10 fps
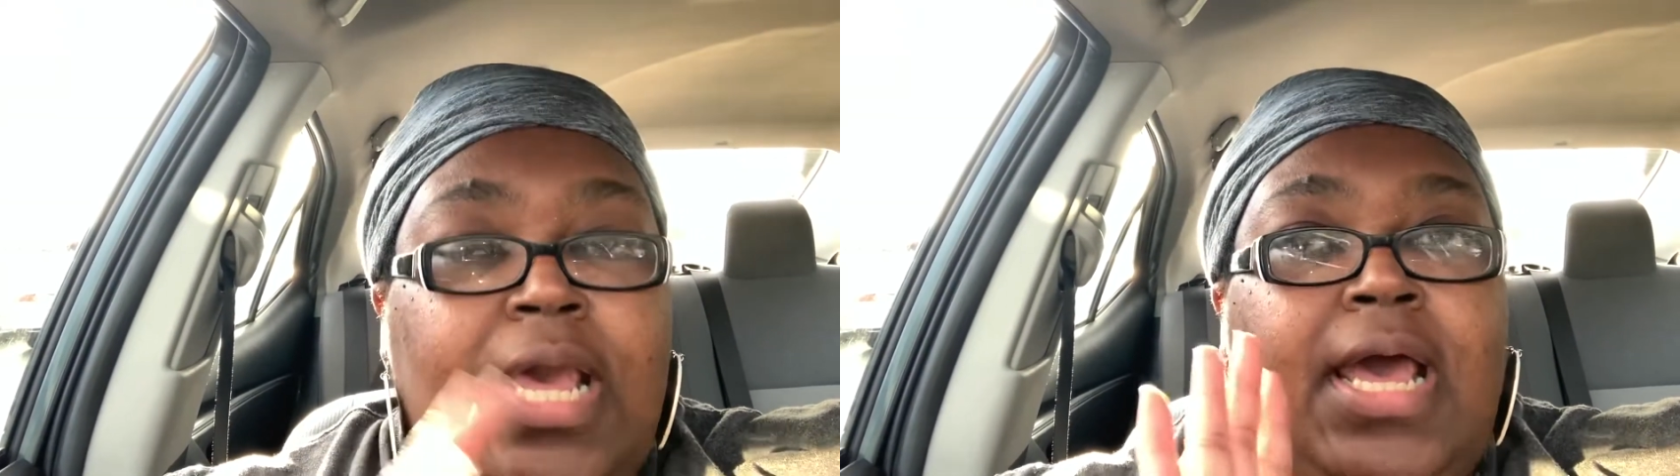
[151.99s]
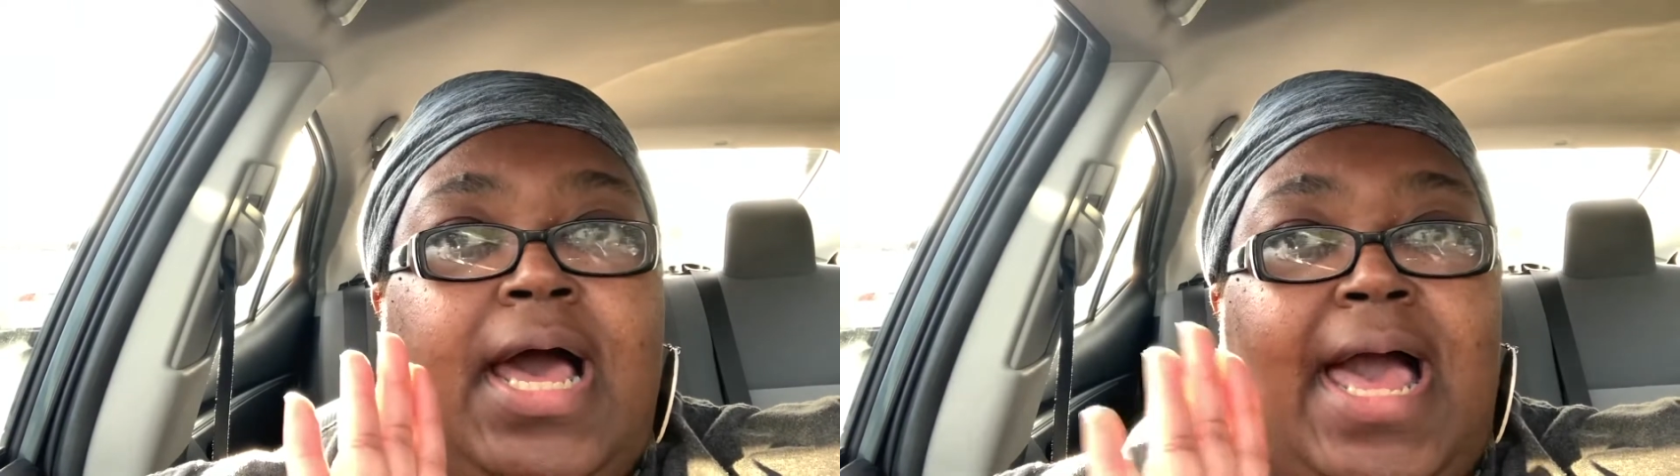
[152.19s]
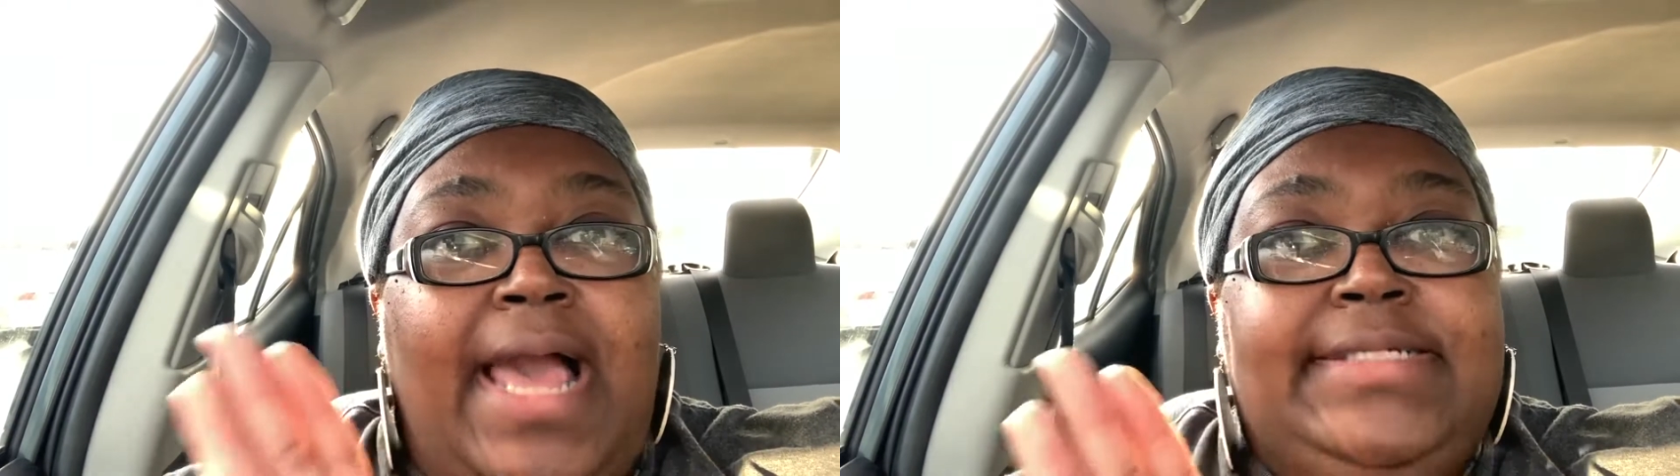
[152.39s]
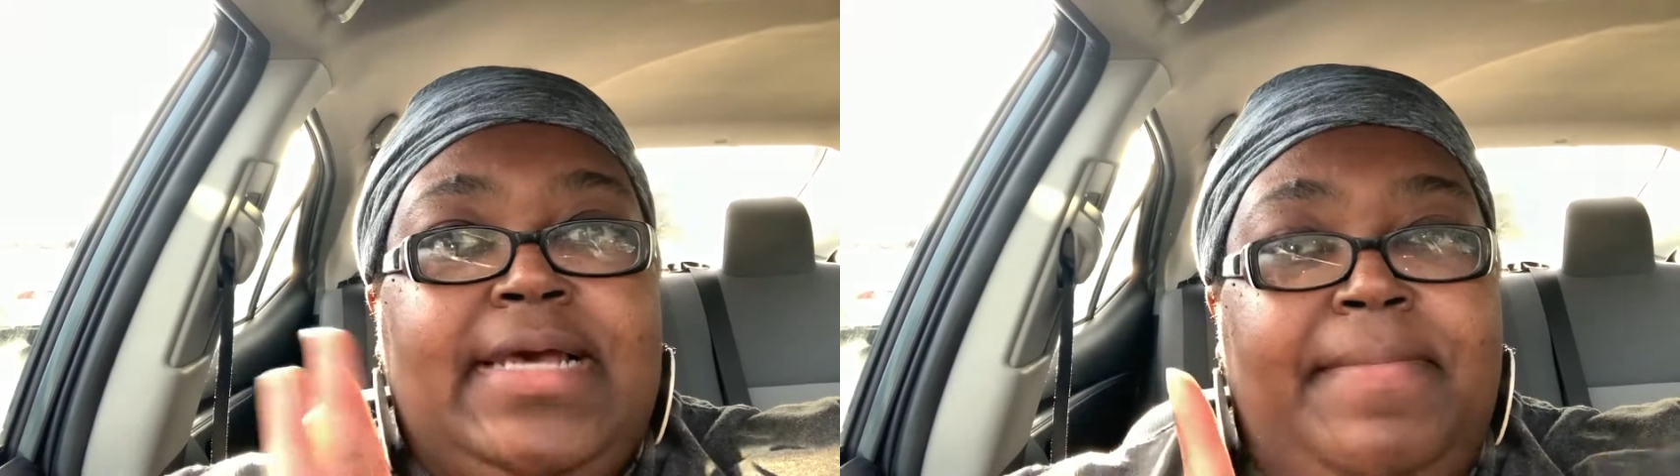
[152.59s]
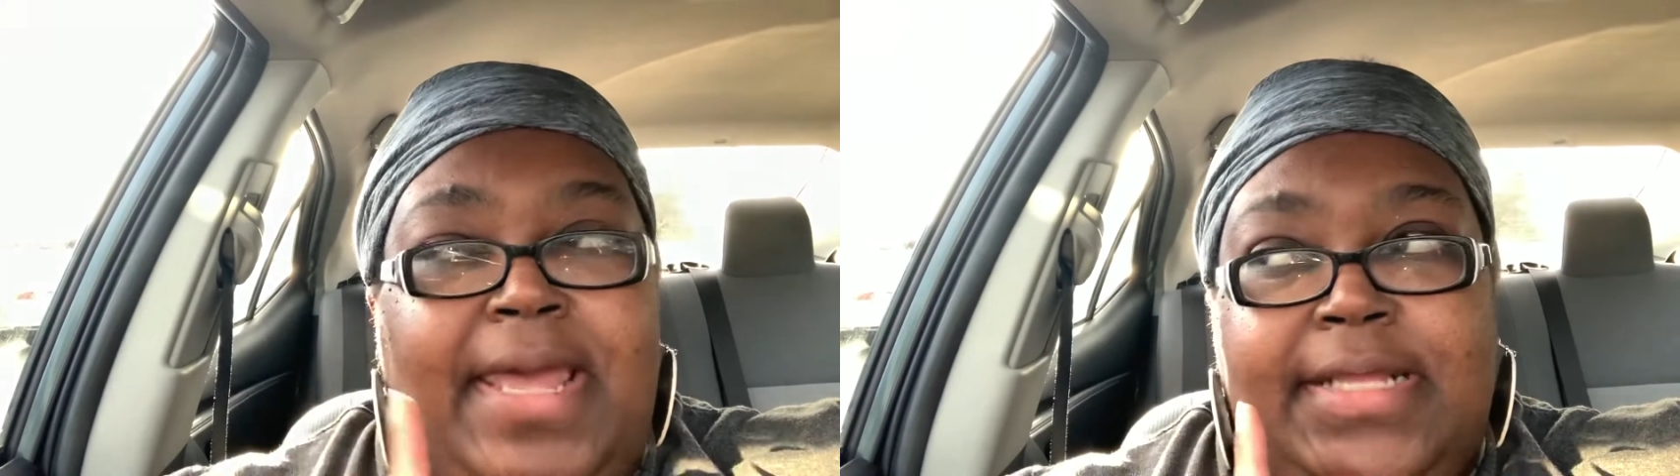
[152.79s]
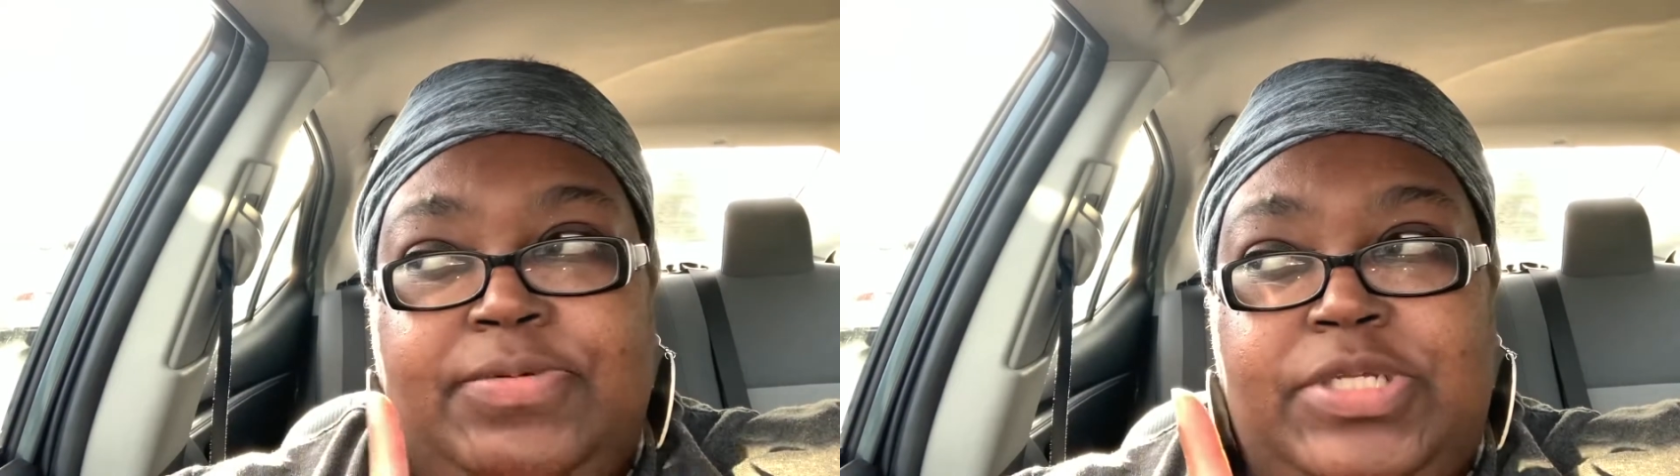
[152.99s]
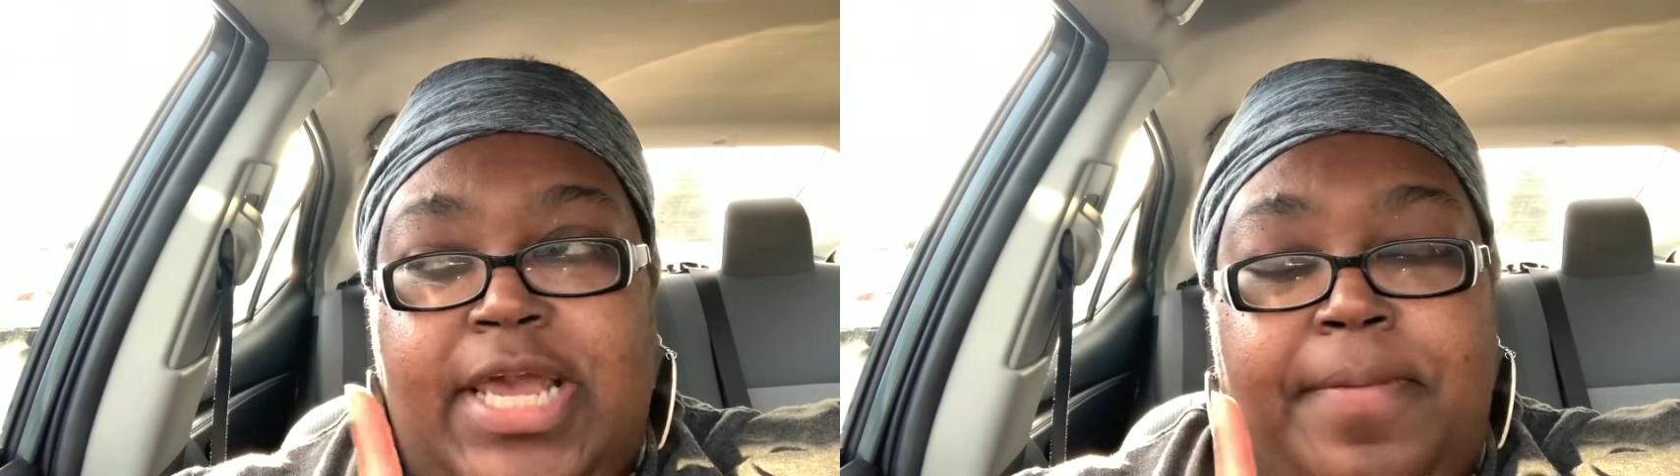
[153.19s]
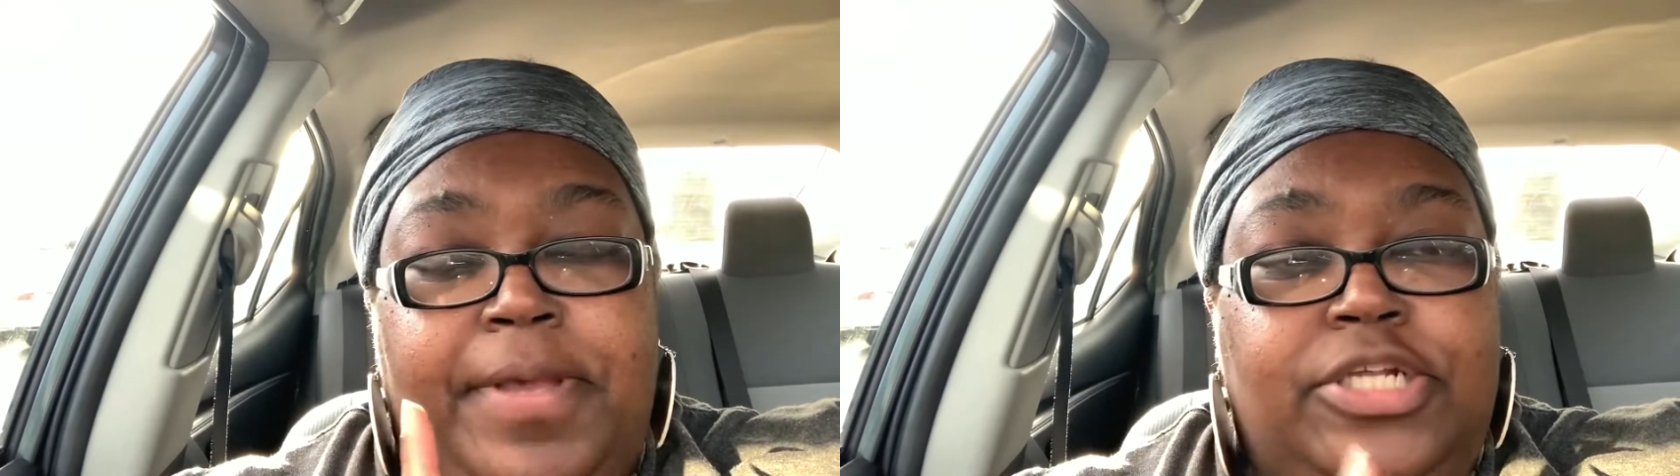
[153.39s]
I had to come back and
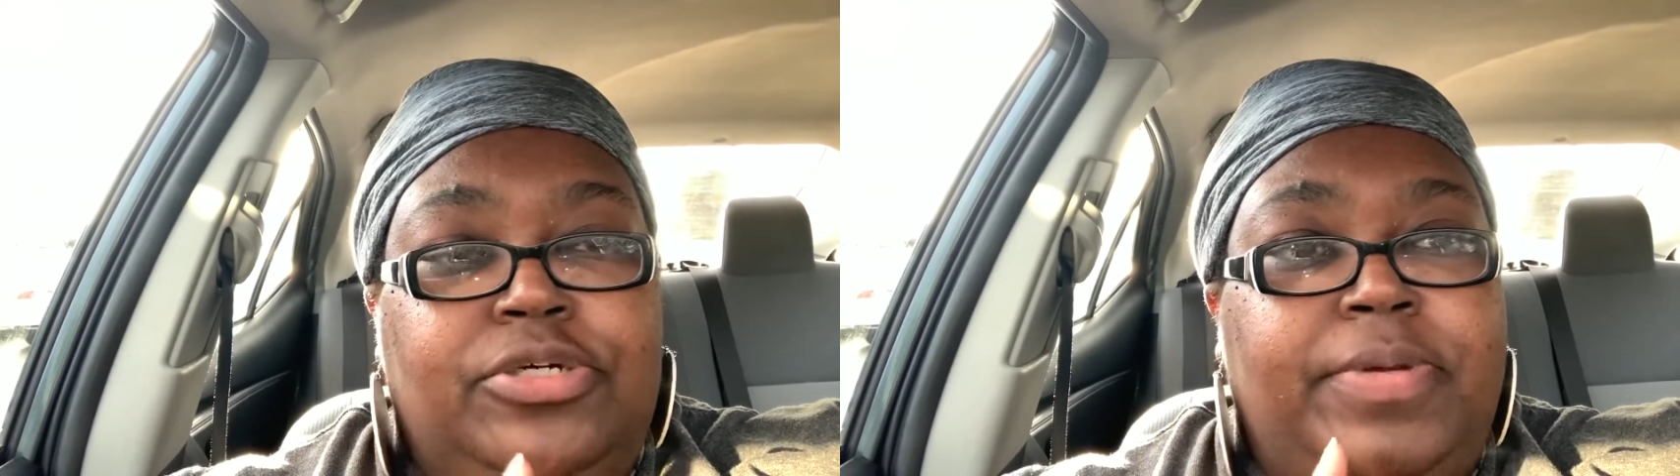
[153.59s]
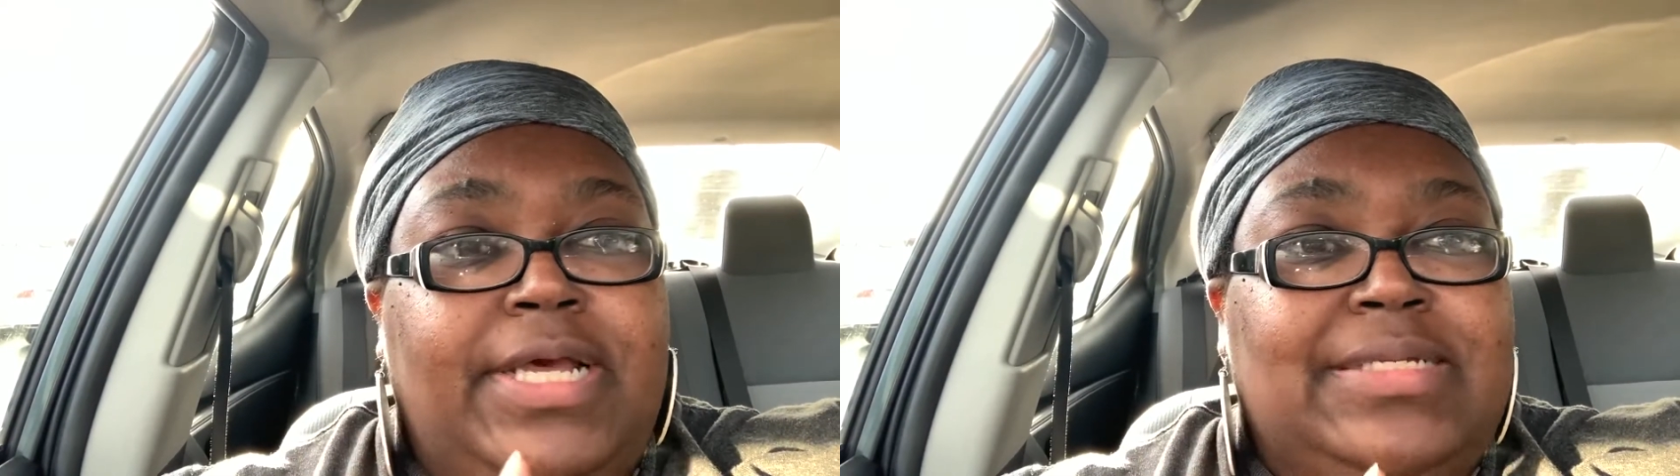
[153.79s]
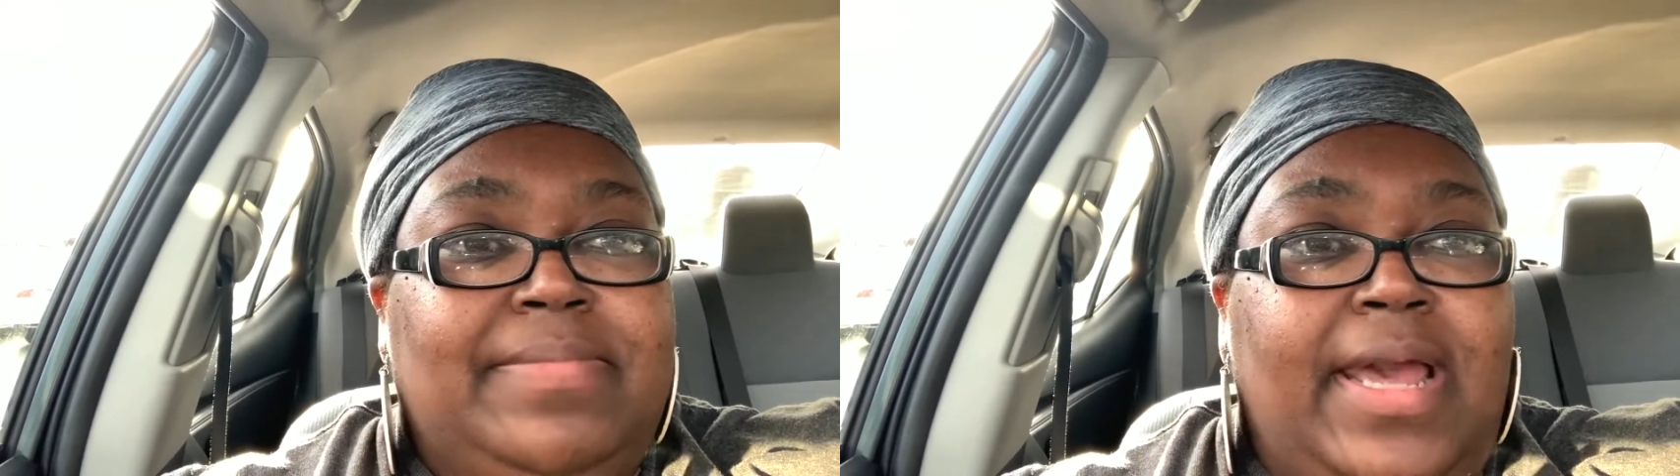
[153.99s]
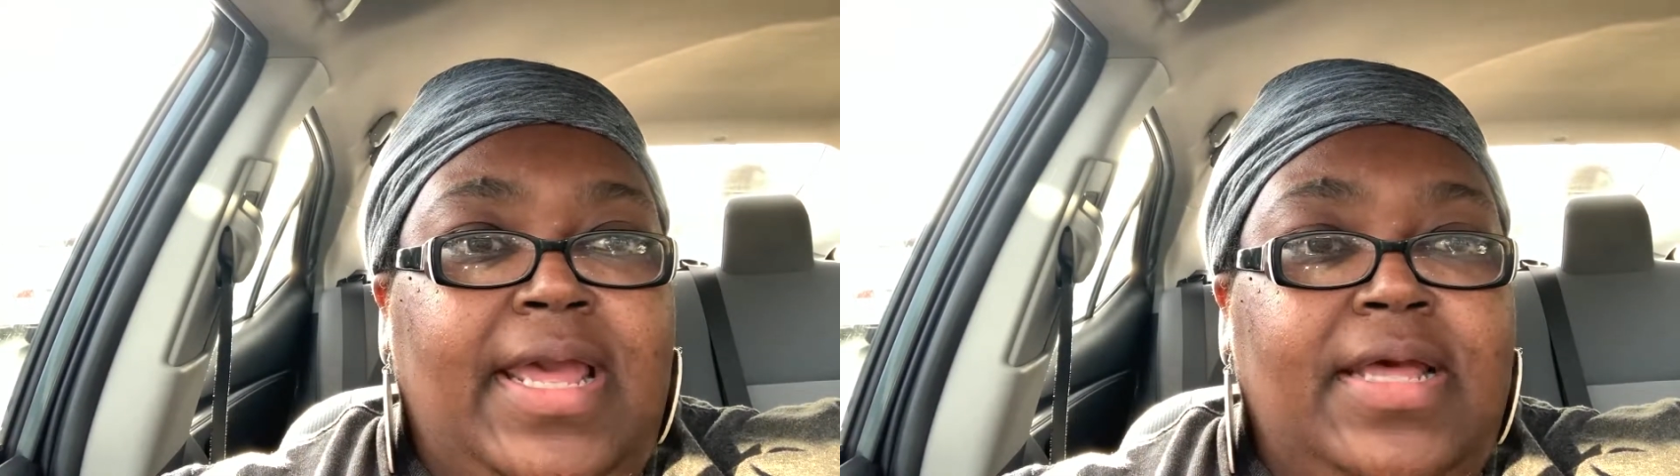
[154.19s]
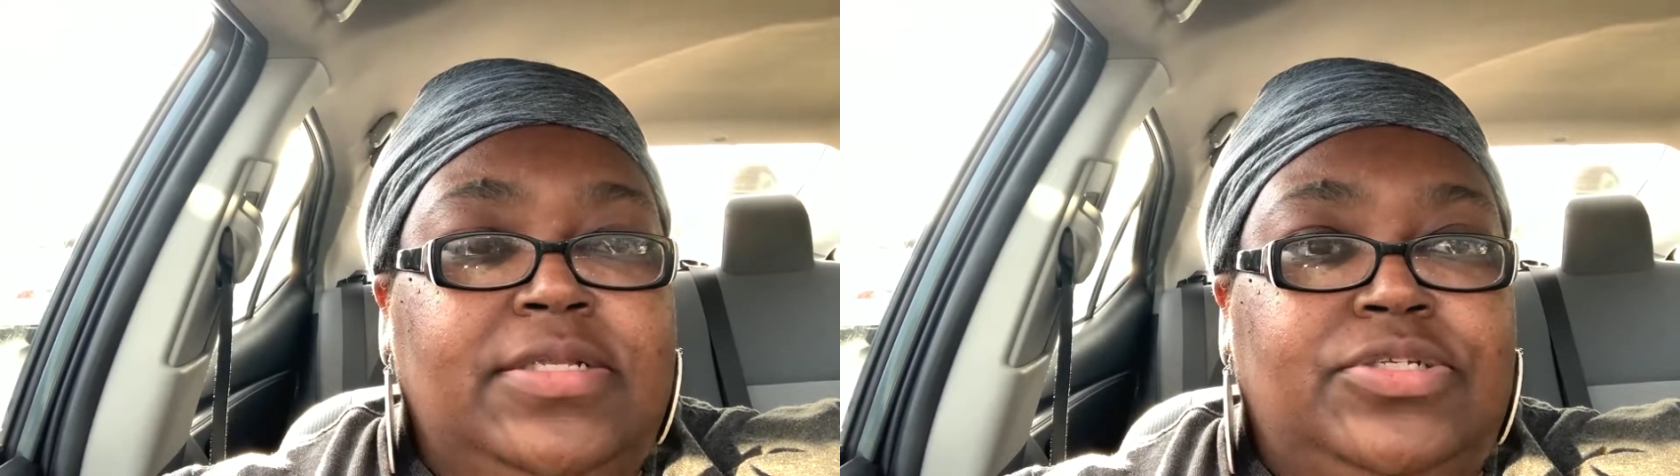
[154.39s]
take a picture because my